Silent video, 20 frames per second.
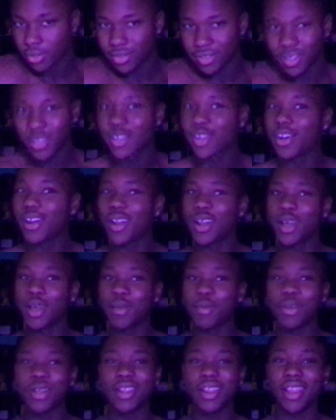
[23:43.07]
You know what I
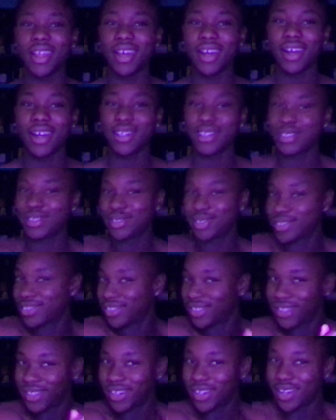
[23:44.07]
mean? Like, uh,
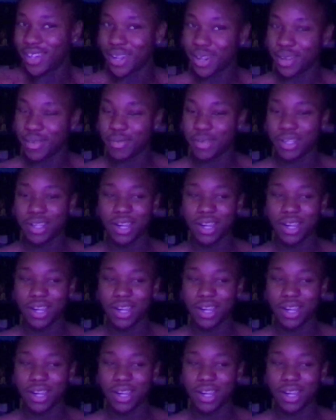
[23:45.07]
you know what I mean?